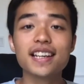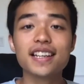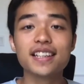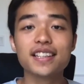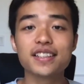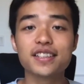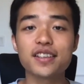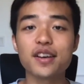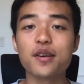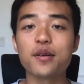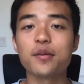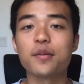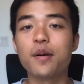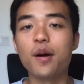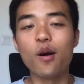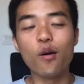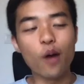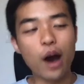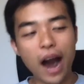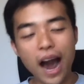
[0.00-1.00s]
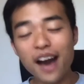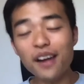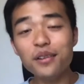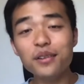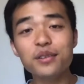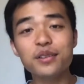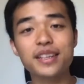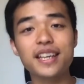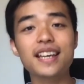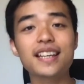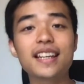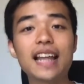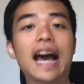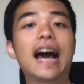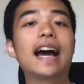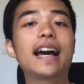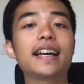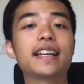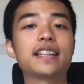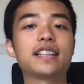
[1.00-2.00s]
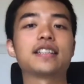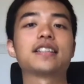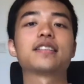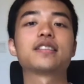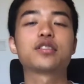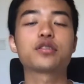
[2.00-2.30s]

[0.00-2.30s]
So how can I